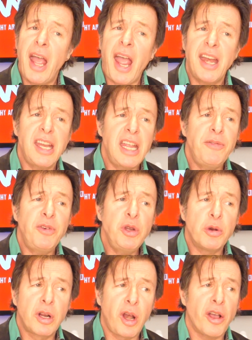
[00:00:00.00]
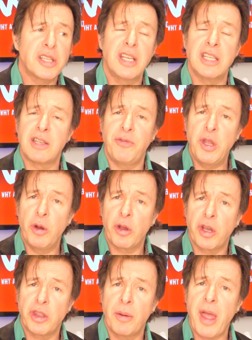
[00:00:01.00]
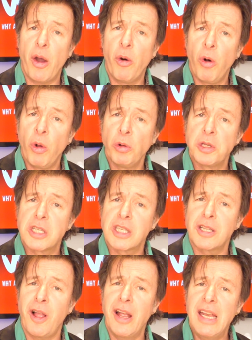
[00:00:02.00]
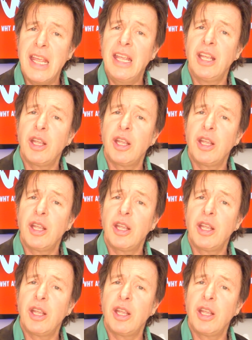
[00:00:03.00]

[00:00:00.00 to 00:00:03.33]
and even your glasses, if you look at them, they're all slightly